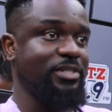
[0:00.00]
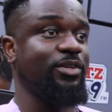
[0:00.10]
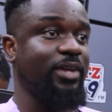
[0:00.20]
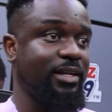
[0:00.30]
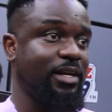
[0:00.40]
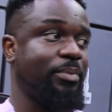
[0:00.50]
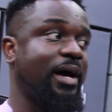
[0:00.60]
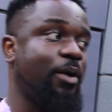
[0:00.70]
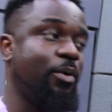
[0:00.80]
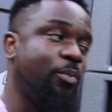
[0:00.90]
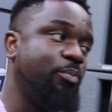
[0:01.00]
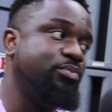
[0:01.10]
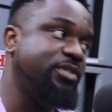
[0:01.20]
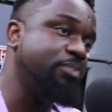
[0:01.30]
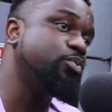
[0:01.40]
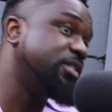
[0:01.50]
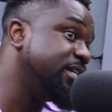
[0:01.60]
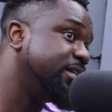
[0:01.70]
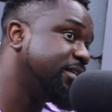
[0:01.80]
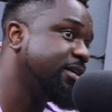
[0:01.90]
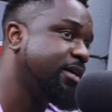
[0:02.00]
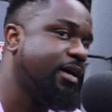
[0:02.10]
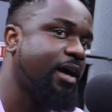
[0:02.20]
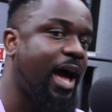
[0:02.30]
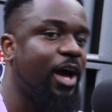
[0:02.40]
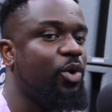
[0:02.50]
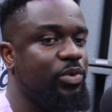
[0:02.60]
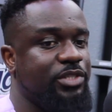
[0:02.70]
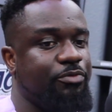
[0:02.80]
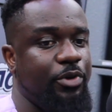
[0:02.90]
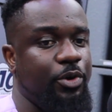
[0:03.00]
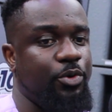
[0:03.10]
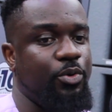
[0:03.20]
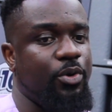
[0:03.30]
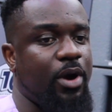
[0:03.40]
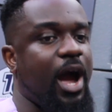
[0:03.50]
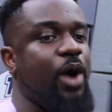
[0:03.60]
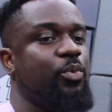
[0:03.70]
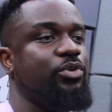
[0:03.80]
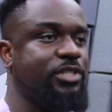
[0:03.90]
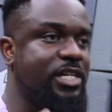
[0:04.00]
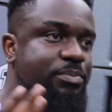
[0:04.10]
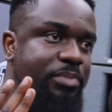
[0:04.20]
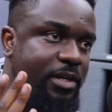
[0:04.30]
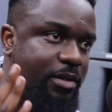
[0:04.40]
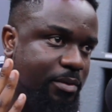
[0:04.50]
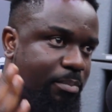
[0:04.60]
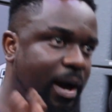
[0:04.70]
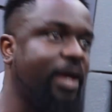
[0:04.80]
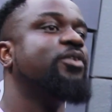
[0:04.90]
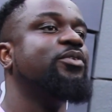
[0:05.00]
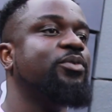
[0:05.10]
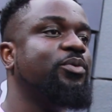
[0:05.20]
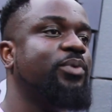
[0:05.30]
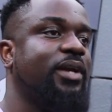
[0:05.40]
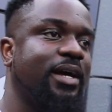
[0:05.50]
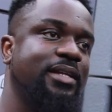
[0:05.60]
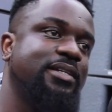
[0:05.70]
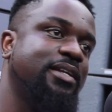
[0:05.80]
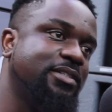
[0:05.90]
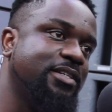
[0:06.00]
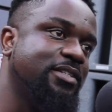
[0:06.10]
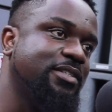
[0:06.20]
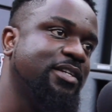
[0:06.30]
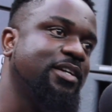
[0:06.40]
It's still like that. But deep within, I always feel I would just be Michael when I enter the church,